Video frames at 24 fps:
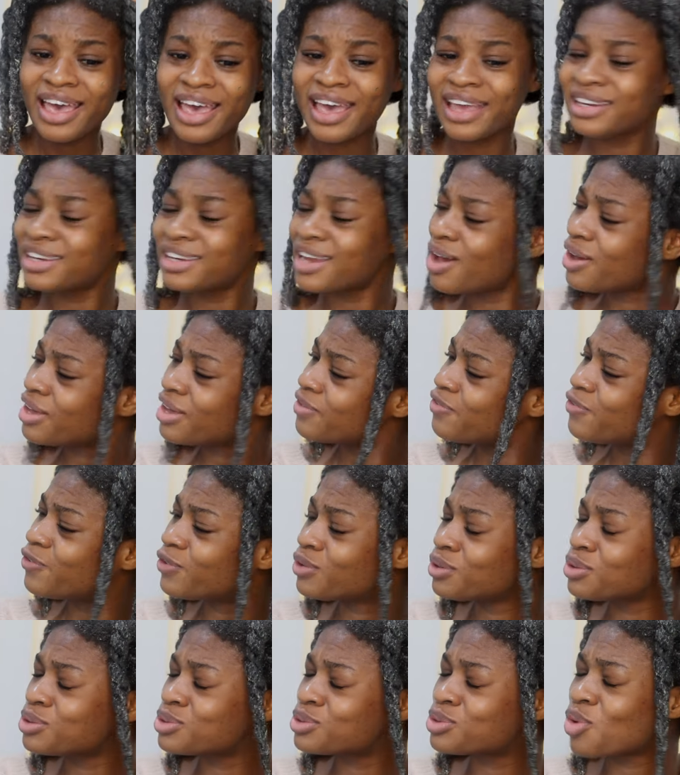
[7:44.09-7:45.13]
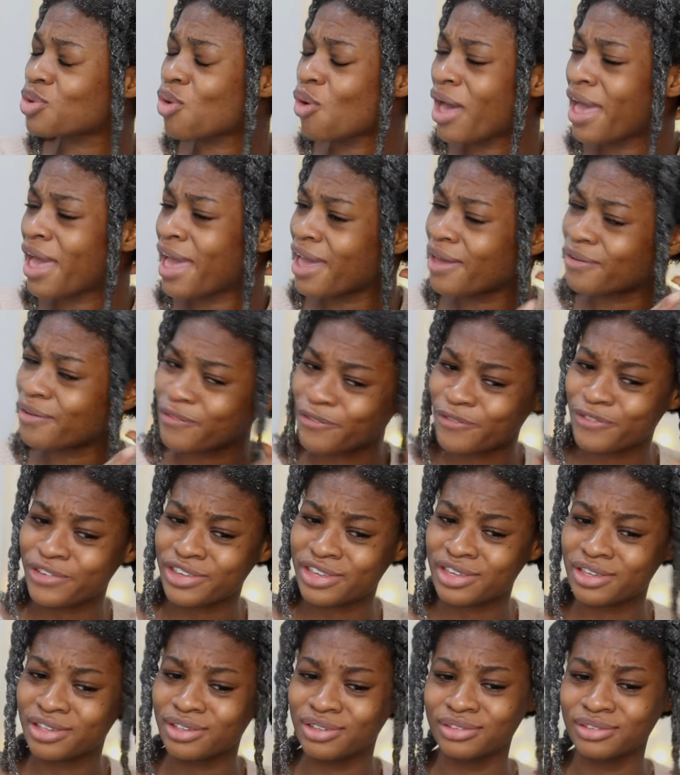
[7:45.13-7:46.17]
and now it feels so heavy